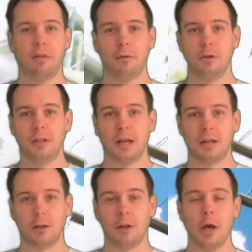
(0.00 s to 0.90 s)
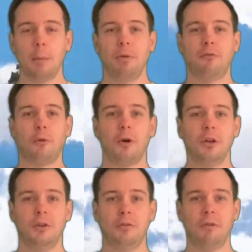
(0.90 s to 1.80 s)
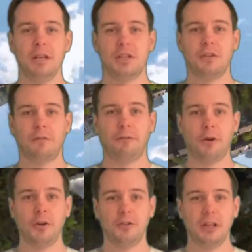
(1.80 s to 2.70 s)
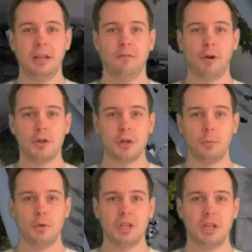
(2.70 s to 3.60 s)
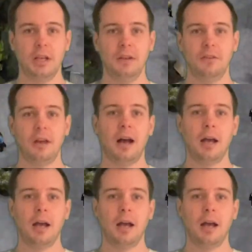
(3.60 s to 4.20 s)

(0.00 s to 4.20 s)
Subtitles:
through the tunnel before you reach the first inversion, which is a